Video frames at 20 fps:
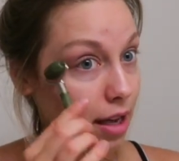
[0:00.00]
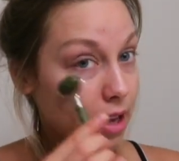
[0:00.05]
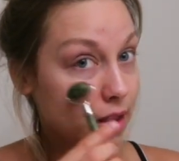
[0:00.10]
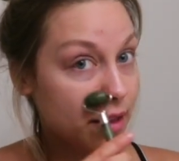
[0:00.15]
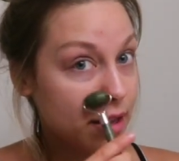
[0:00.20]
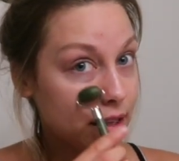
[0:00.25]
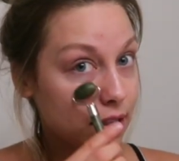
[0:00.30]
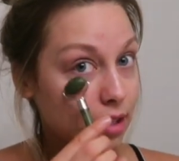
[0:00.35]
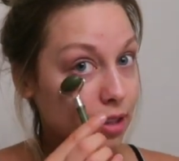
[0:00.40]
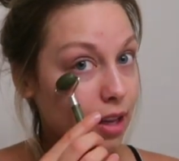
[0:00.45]

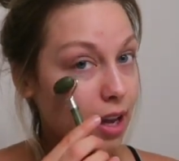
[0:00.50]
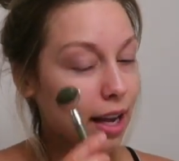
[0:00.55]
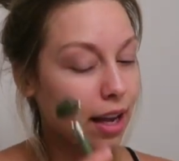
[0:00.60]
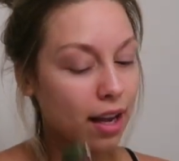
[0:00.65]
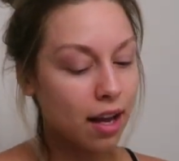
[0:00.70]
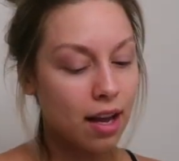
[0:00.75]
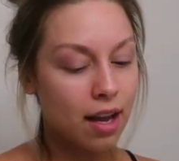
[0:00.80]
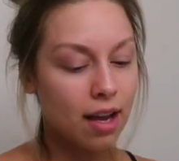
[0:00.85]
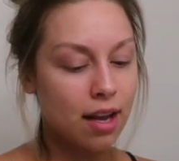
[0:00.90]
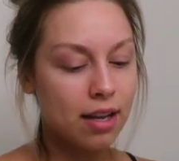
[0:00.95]
and this
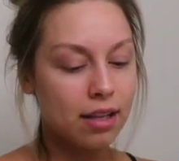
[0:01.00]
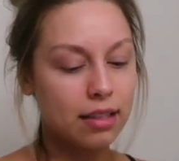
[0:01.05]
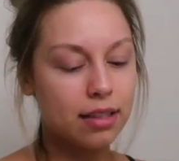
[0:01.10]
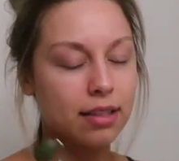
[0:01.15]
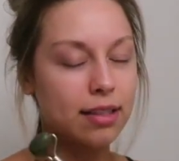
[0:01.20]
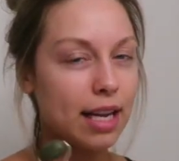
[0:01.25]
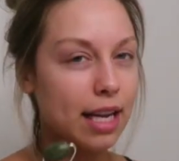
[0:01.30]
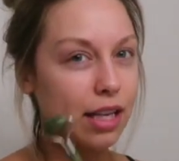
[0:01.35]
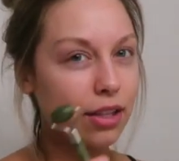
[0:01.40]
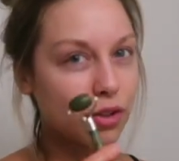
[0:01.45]
like
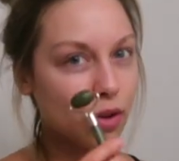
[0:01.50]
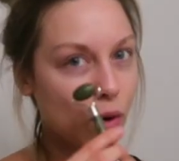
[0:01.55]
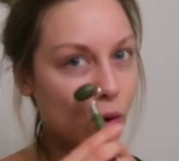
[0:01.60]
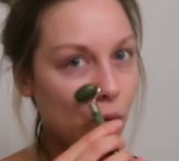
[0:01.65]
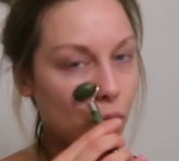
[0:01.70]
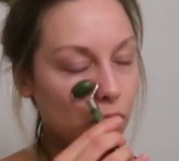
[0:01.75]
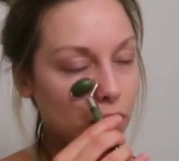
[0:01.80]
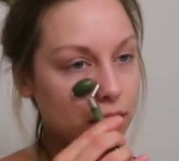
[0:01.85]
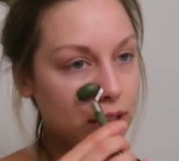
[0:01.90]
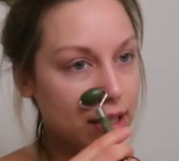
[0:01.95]
stays
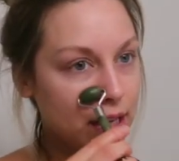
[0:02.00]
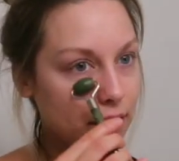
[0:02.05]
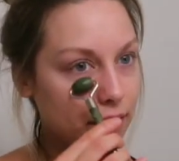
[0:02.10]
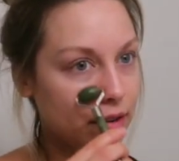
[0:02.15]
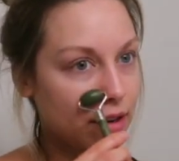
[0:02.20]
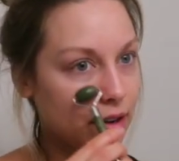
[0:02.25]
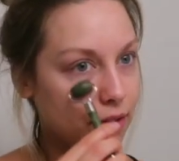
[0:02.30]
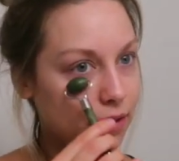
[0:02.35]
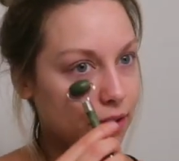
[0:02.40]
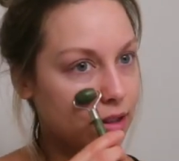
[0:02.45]
cold
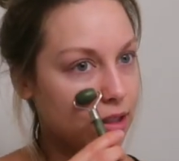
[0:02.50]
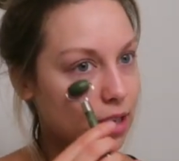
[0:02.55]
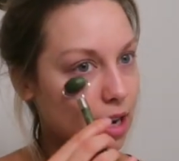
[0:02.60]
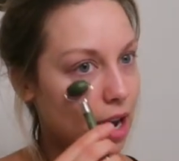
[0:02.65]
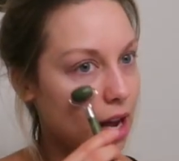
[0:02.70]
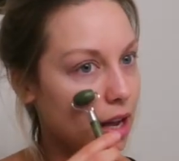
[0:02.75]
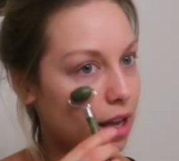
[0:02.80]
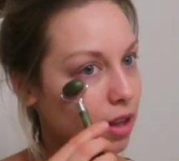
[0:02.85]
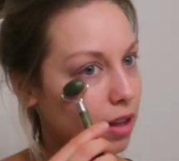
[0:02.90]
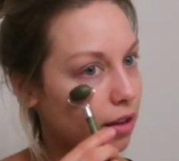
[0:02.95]
even if it's
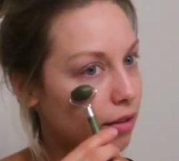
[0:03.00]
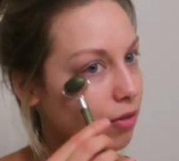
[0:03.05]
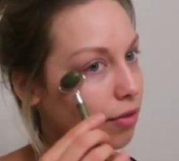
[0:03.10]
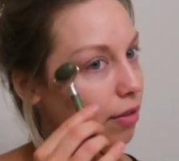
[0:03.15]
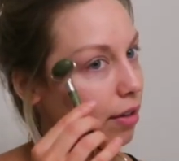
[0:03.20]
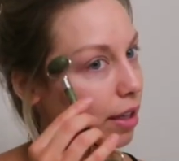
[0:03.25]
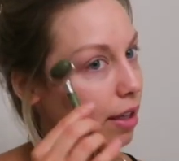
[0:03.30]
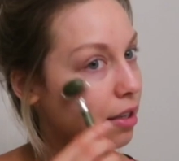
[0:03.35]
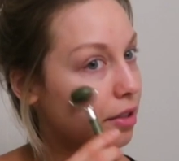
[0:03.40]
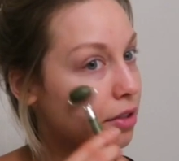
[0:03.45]
not in the
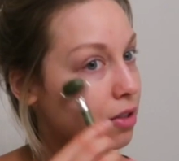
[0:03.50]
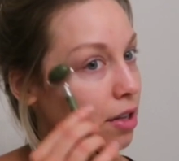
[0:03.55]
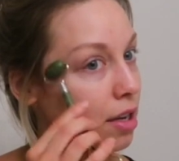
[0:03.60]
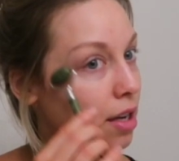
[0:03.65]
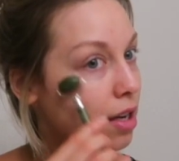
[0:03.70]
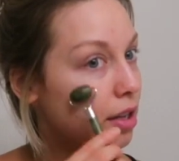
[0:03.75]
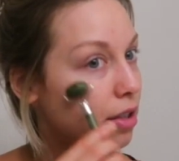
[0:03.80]
fridge,